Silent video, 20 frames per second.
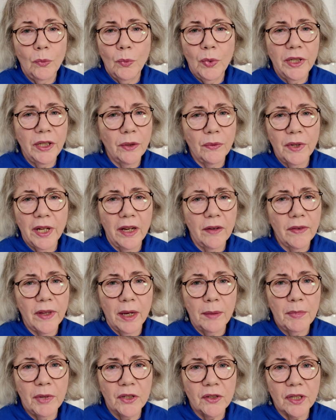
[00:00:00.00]
we don't have
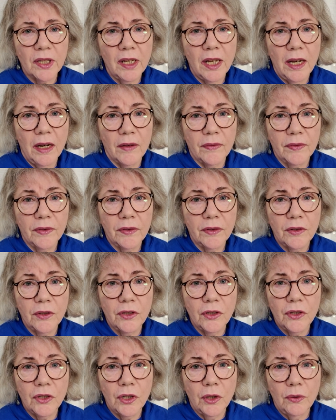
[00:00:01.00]
that much left
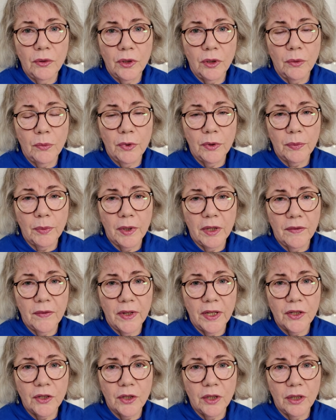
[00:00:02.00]
to show you with
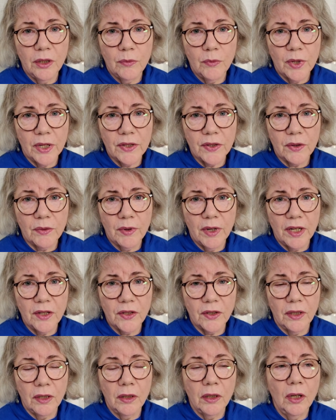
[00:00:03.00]
renovation and
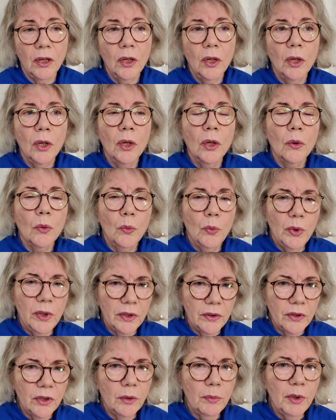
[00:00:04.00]
restoration.
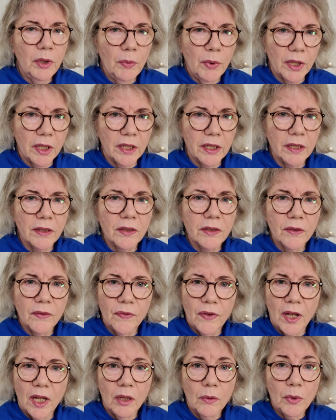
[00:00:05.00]
Will you be willing to
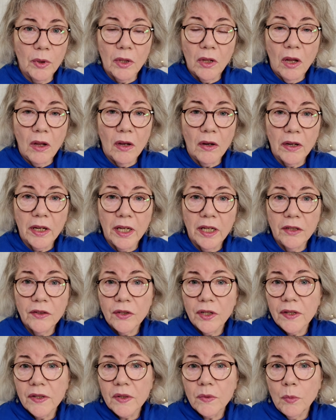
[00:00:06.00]
follow along
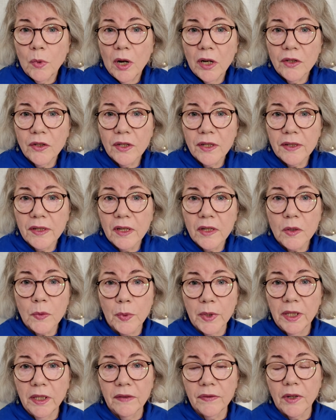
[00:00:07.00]
and just watch us as
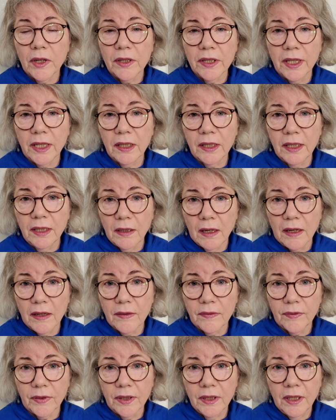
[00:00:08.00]
we live our daily
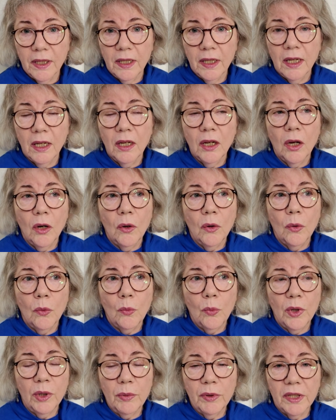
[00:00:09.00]
life?
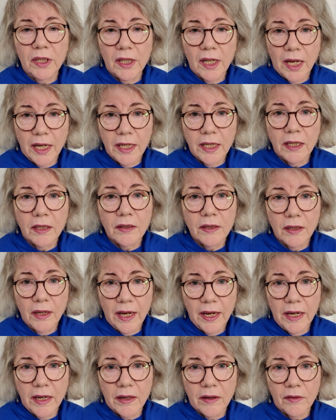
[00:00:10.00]
We would like to
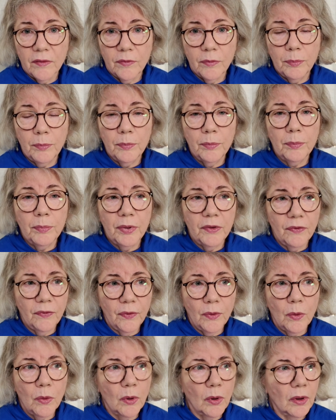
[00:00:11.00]
have
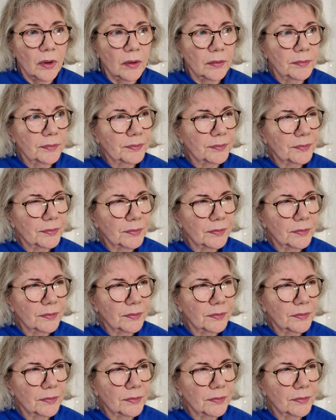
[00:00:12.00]
before,